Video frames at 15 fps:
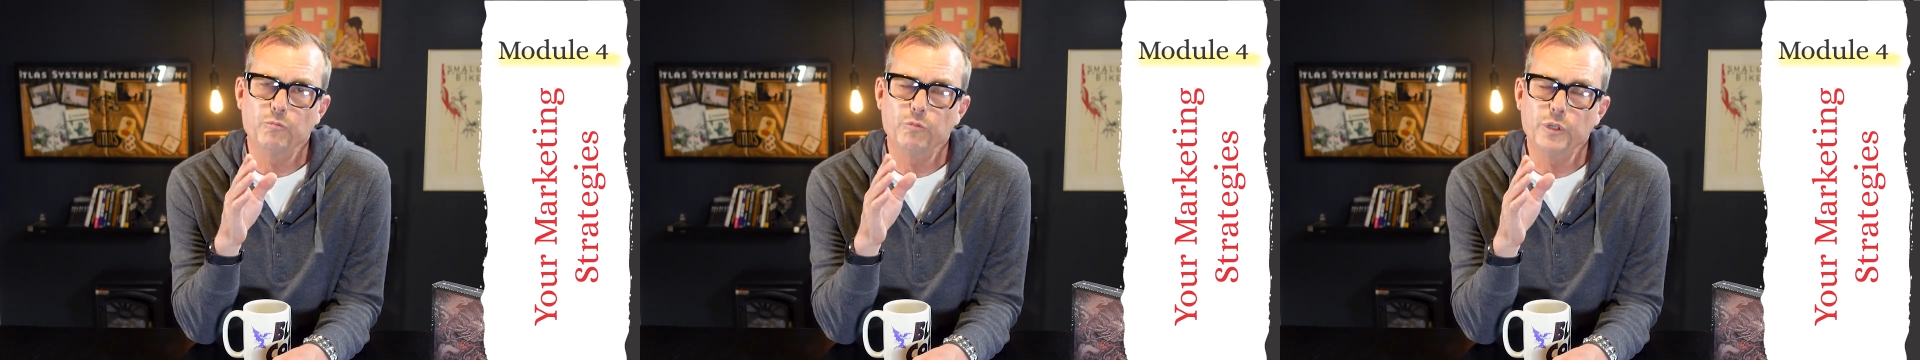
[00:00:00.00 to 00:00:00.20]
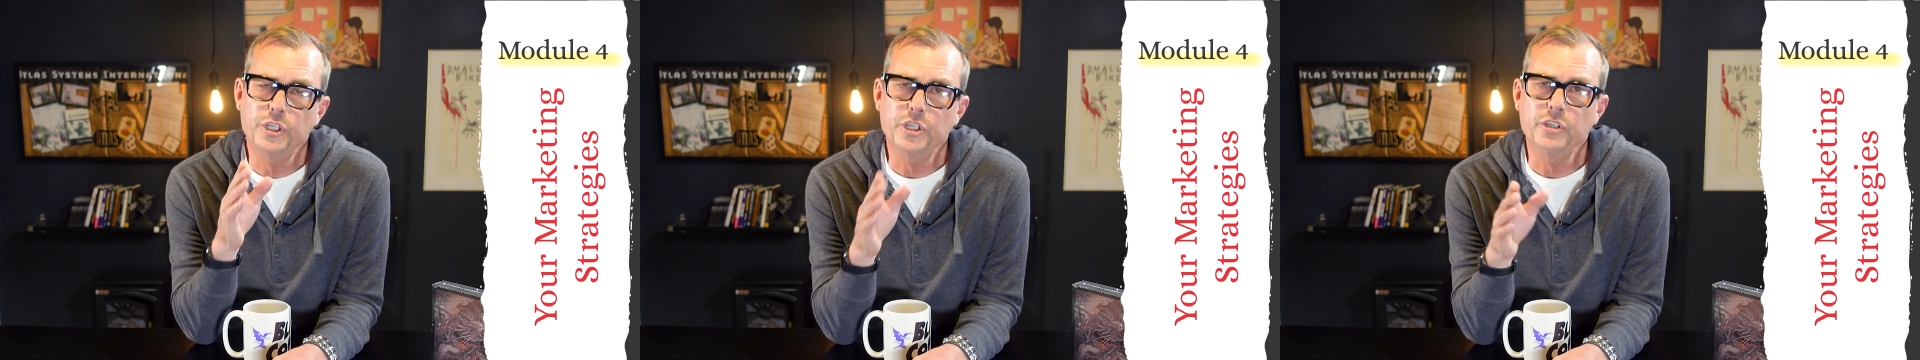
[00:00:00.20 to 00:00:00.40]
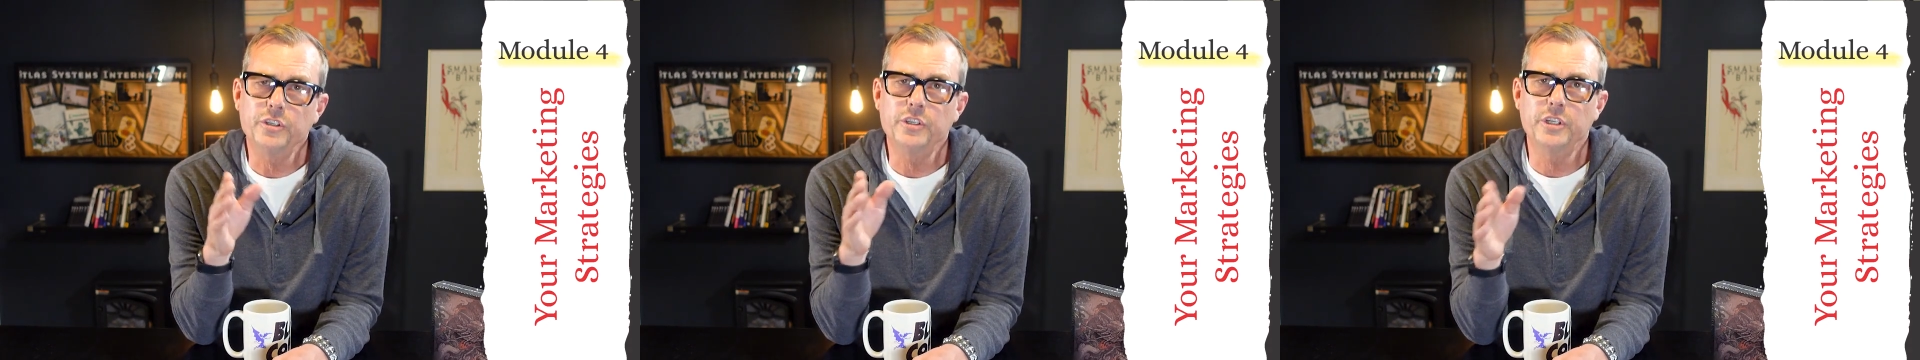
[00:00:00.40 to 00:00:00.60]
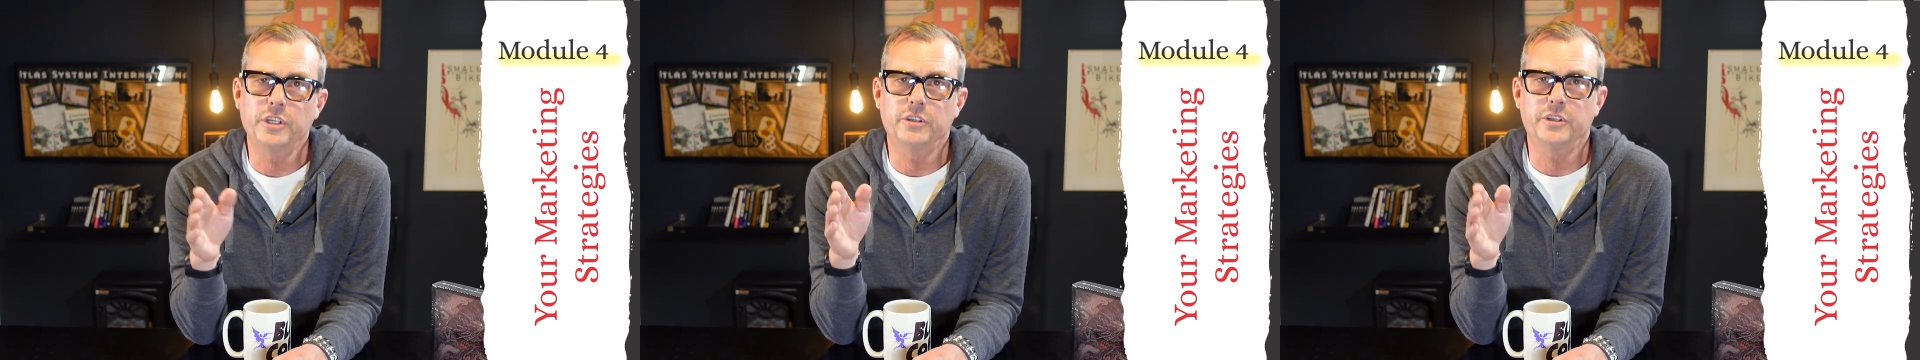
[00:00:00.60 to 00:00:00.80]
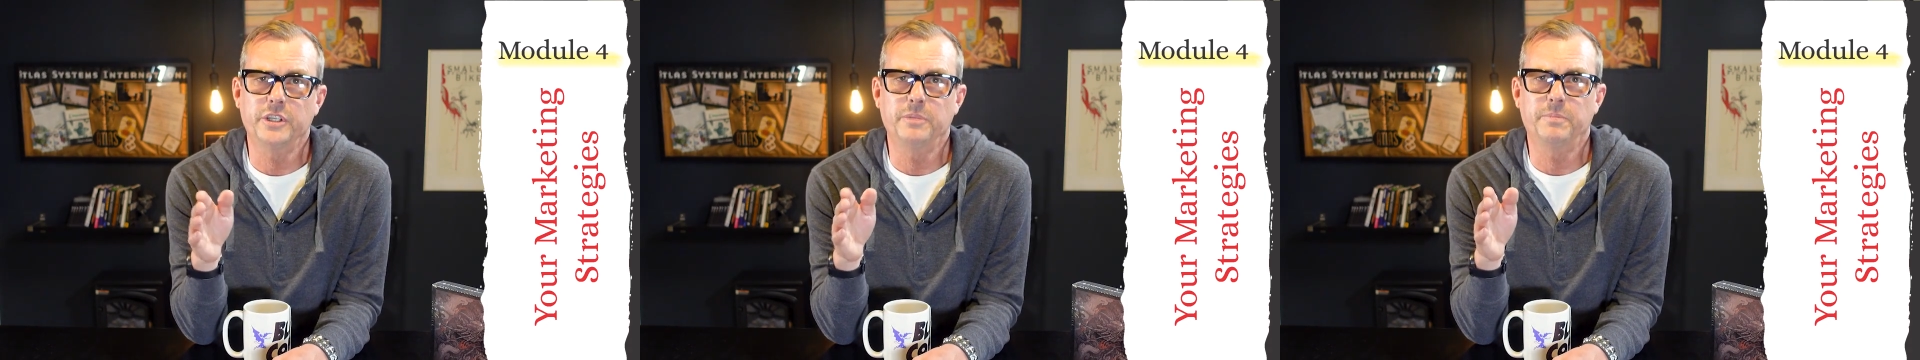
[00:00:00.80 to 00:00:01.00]
return to
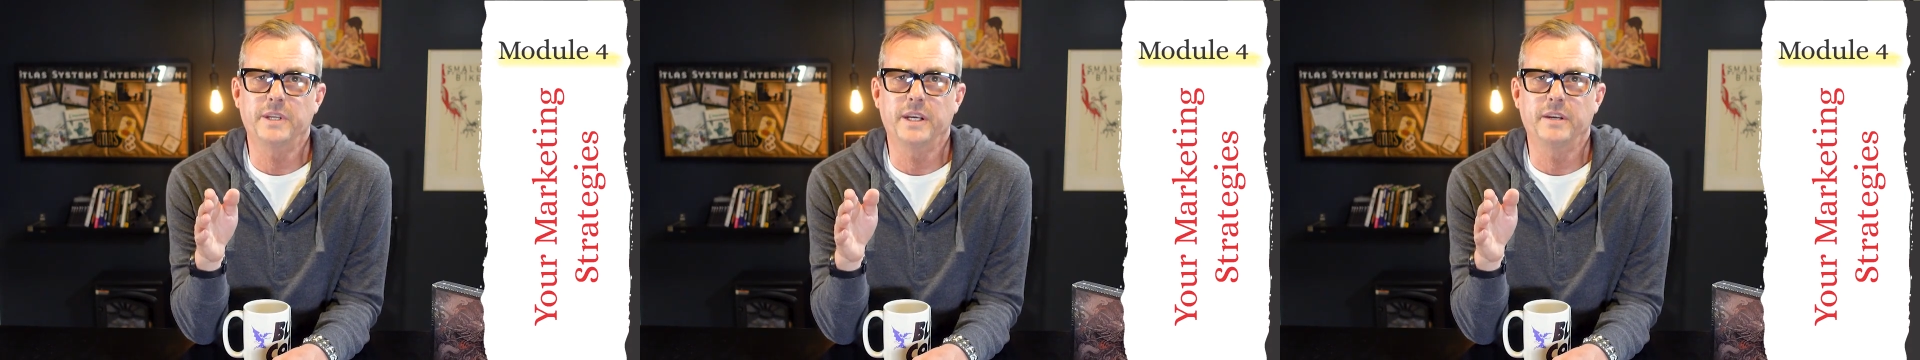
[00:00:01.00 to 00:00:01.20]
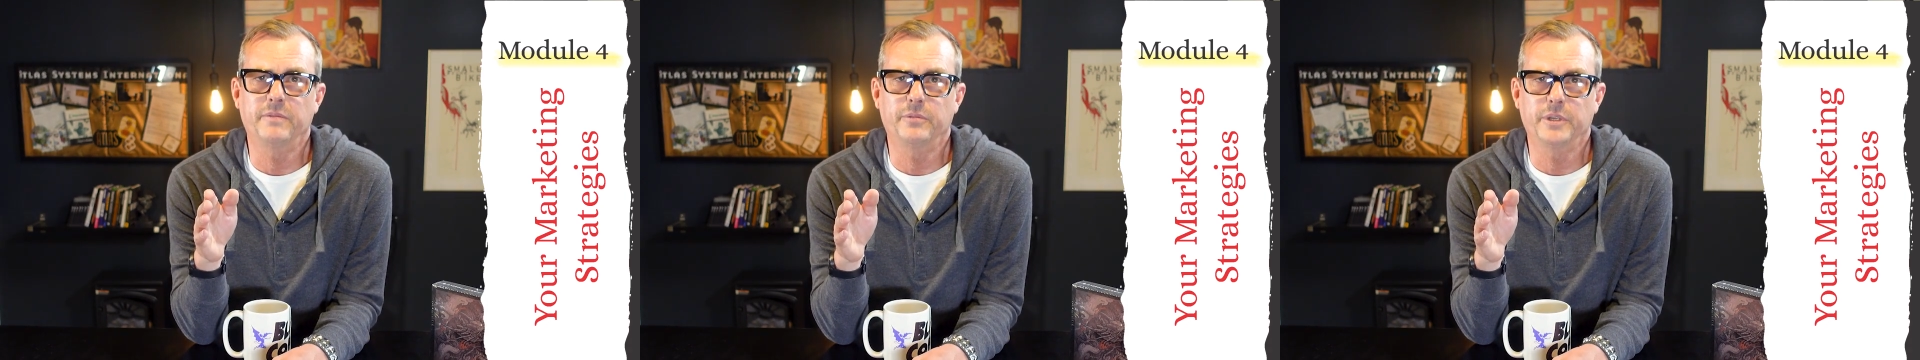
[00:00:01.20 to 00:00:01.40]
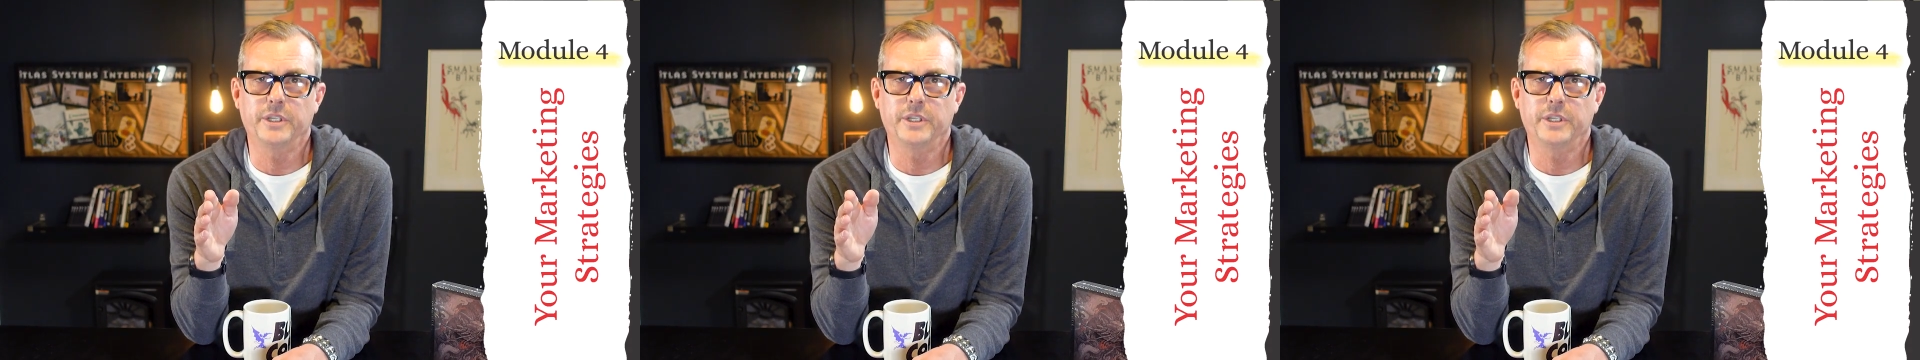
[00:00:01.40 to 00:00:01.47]
your deep dive